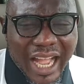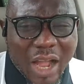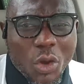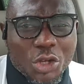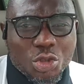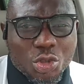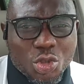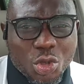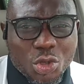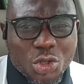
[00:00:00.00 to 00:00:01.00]
I want you
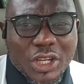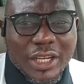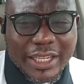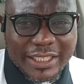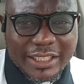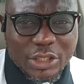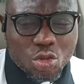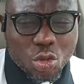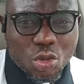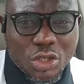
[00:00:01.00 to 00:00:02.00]
to
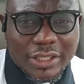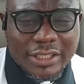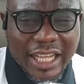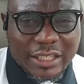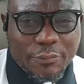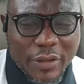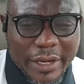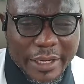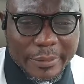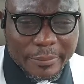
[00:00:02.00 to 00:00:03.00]
listen to that
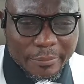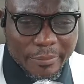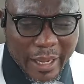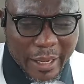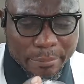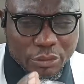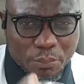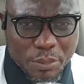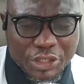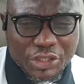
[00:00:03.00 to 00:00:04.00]
very
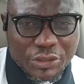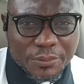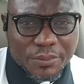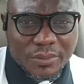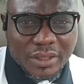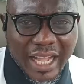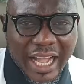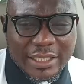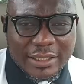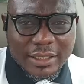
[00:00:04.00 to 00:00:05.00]
speech
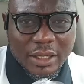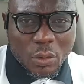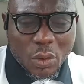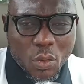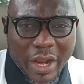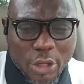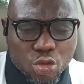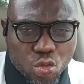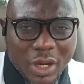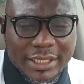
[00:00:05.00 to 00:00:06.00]
as we
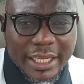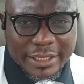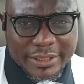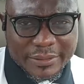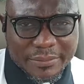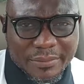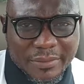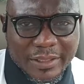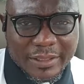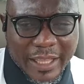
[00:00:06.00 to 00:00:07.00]
extracted it.
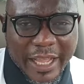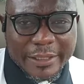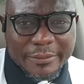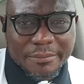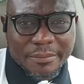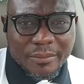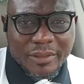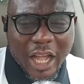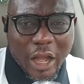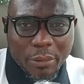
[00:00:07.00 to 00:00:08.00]
Then
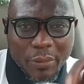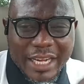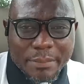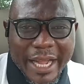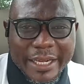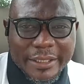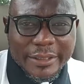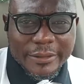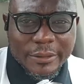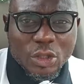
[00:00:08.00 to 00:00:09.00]
I'll be right back
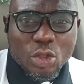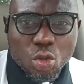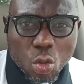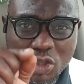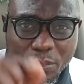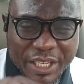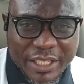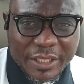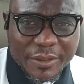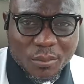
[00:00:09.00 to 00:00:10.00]
to
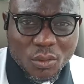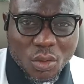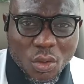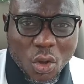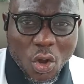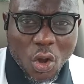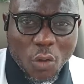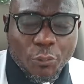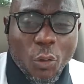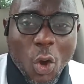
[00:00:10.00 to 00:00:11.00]
speak
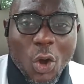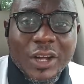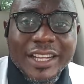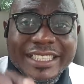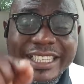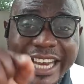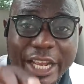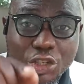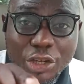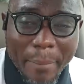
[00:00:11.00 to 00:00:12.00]
for the
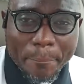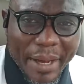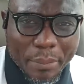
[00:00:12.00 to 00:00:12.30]
Nigerian